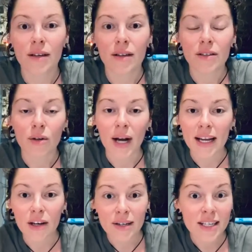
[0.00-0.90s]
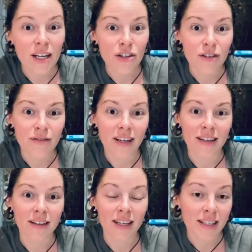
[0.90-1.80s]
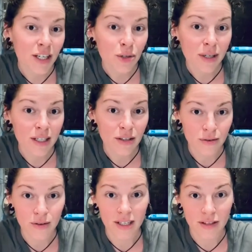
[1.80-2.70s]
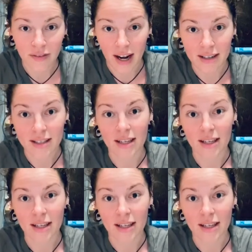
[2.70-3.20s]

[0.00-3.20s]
So I had no intention of continuing to do these fasts.